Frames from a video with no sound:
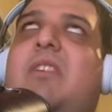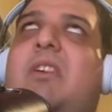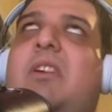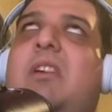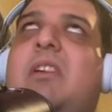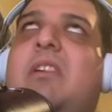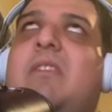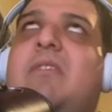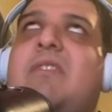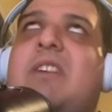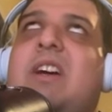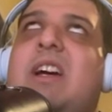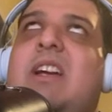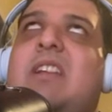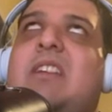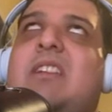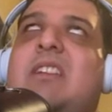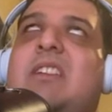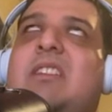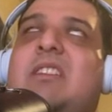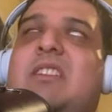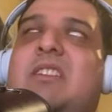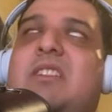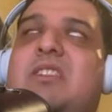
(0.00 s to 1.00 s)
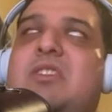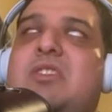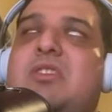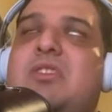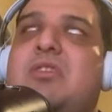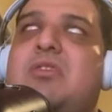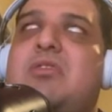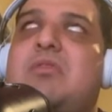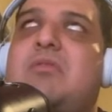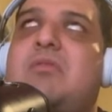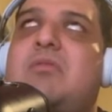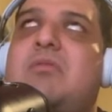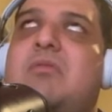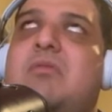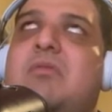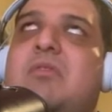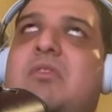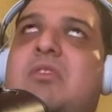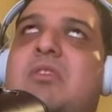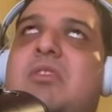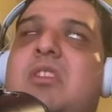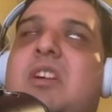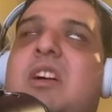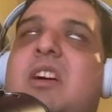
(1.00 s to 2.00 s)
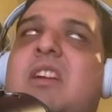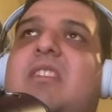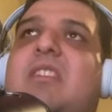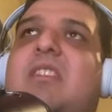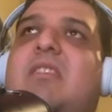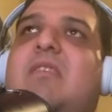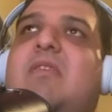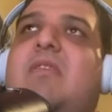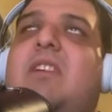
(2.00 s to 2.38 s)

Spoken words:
All of that's just done.